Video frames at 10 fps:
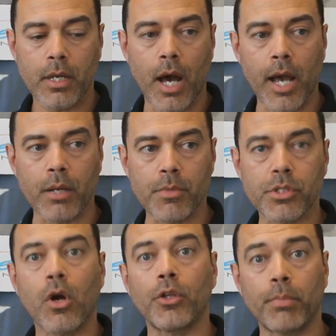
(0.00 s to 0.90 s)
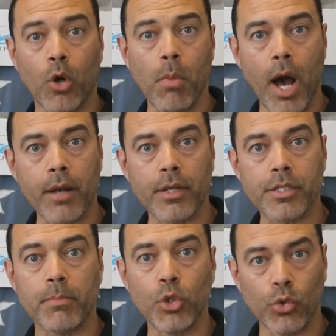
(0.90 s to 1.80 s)
item is called the Probot.
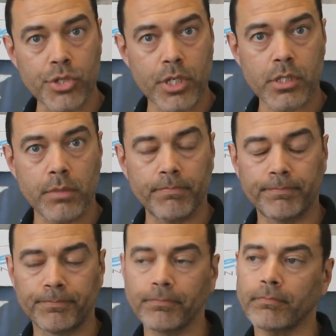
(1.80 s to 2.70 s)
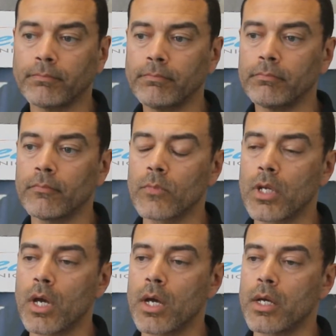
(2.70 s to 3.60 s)
It's a mule system.
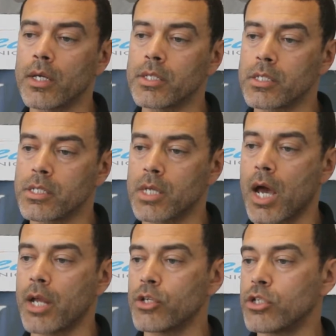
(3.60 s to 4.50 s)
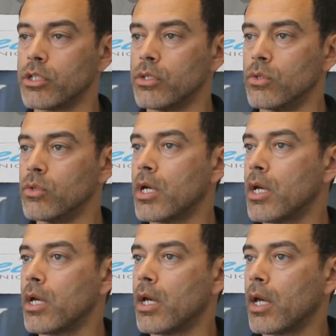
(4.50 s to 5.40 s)
It's designed to
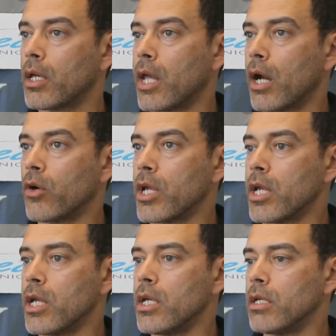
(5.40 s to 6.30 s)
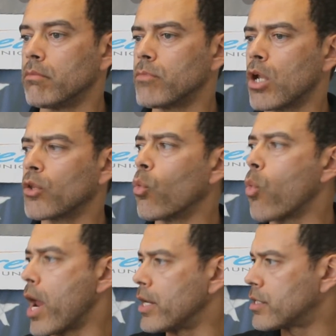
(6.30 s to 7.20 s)
carry, the
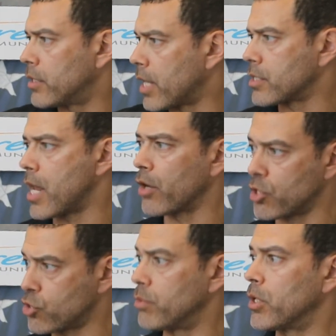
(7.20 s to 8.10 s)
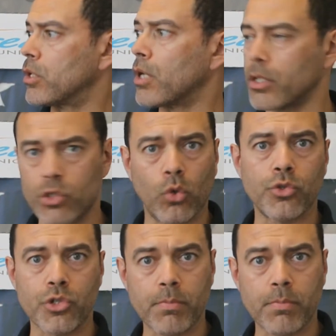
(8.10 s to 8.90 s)
weight that is now distributed on soldiers'